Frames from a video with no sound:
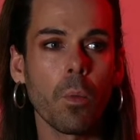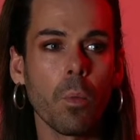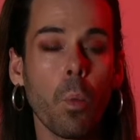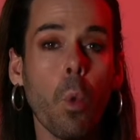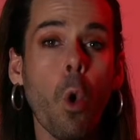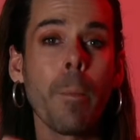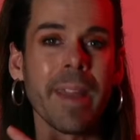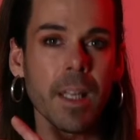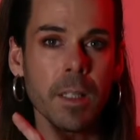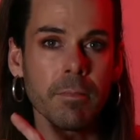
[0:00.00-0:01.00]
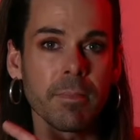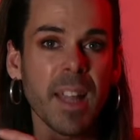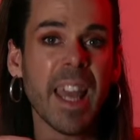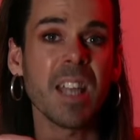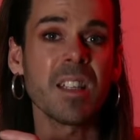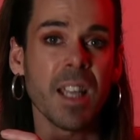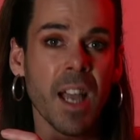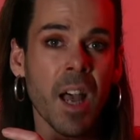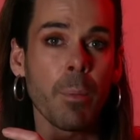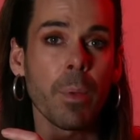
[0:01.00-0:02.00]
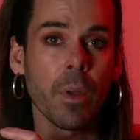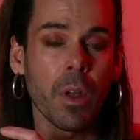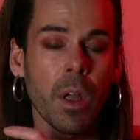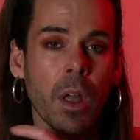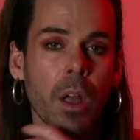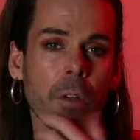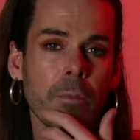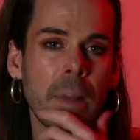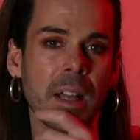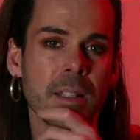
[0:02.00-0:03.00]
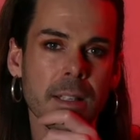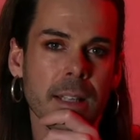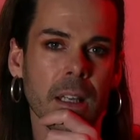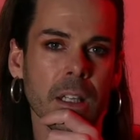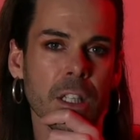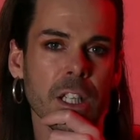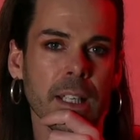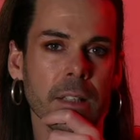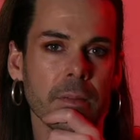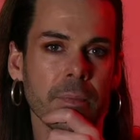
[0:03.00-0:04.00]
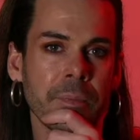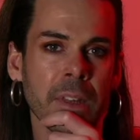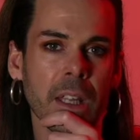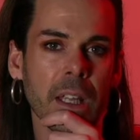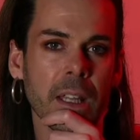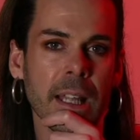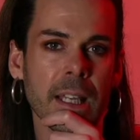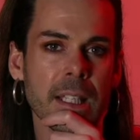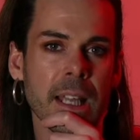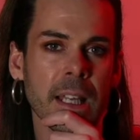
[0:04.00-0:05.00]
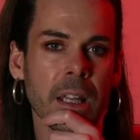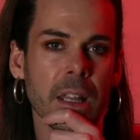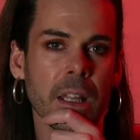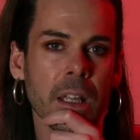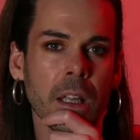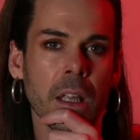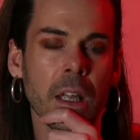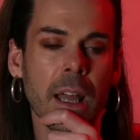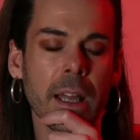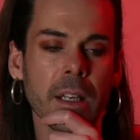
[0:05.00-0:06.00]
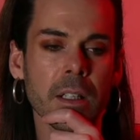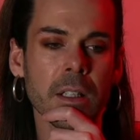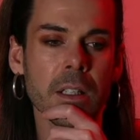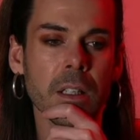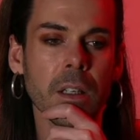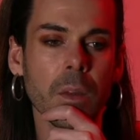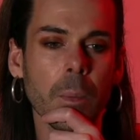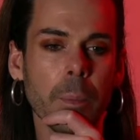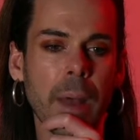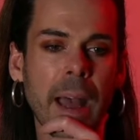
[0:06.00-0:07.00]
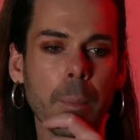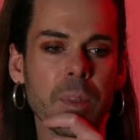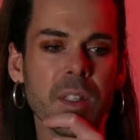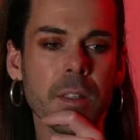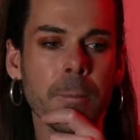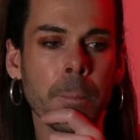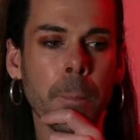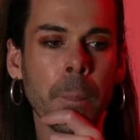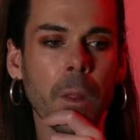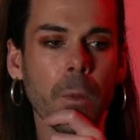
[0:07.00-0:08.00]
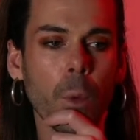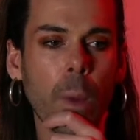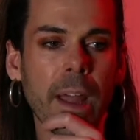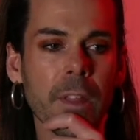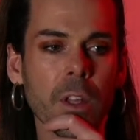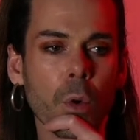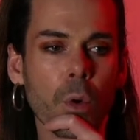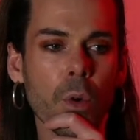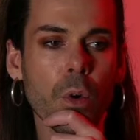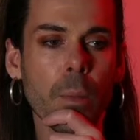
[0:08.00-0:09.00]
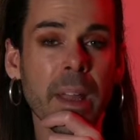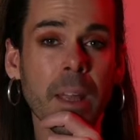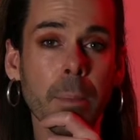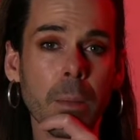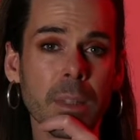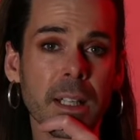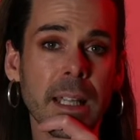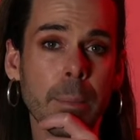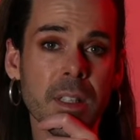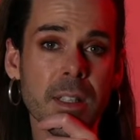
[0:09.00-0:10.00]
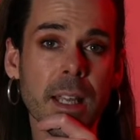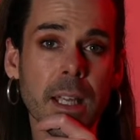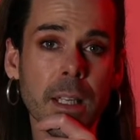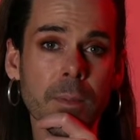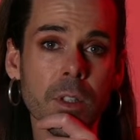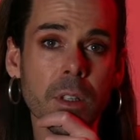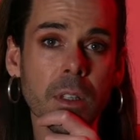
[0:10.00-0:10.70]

warming, heating up of Mars's energy in that 10th. And perhaps the way that you're being publicly perceived